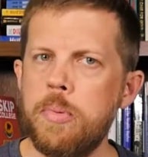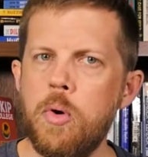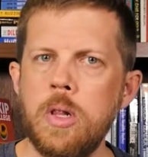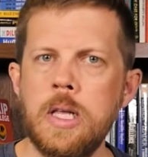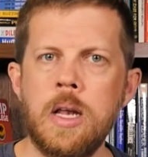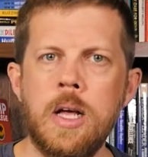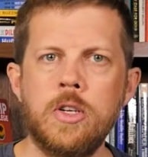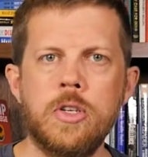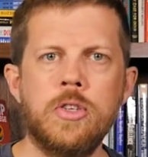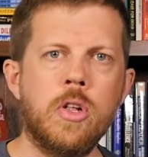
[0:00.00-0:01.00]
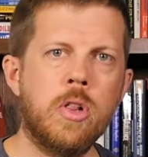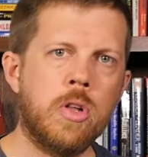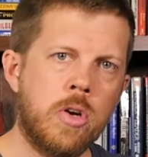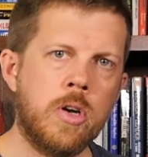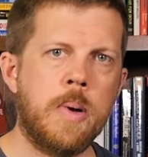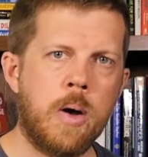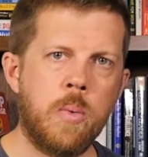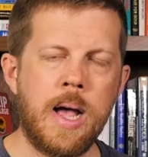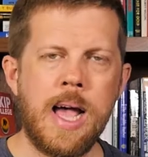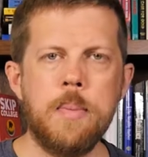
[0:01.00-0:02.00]
importantly, not just to learn about
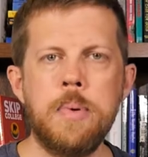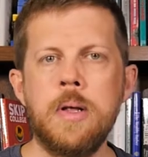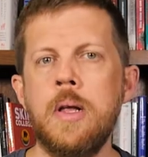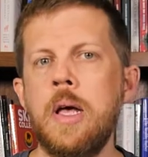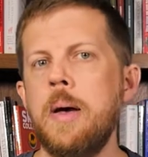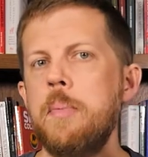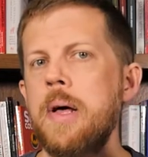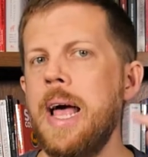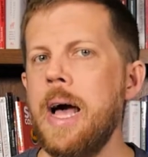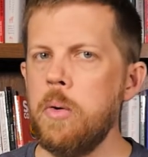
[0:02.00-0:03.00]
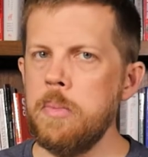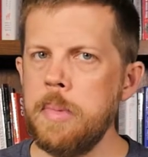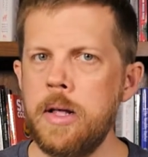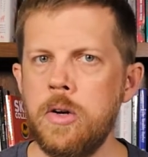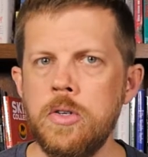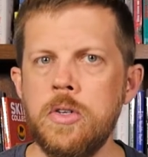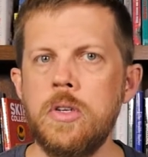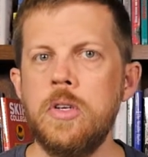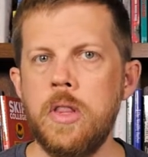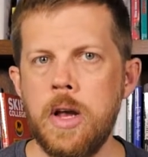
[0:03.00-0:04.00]
what happened, but how it matters
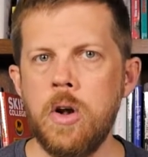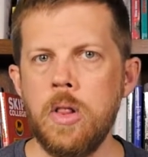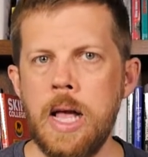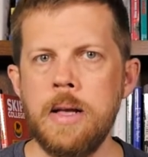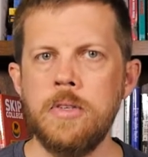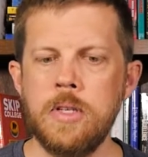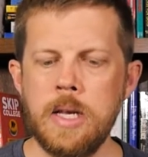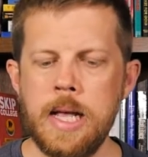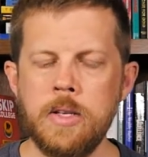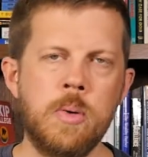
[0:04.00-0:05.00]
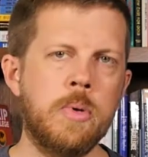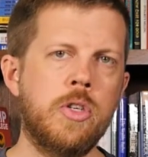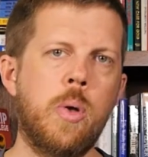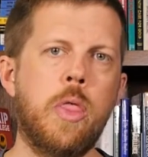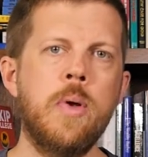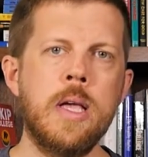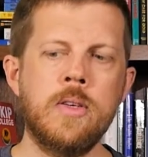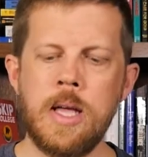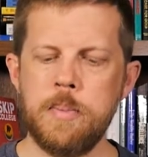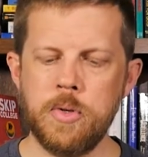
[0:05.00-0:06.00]
to their lives today. So I'm going to show three
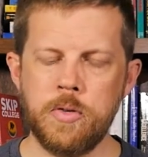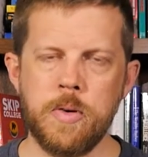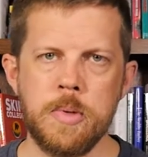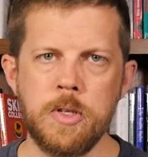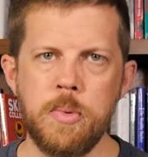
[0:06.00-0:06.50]
examples from this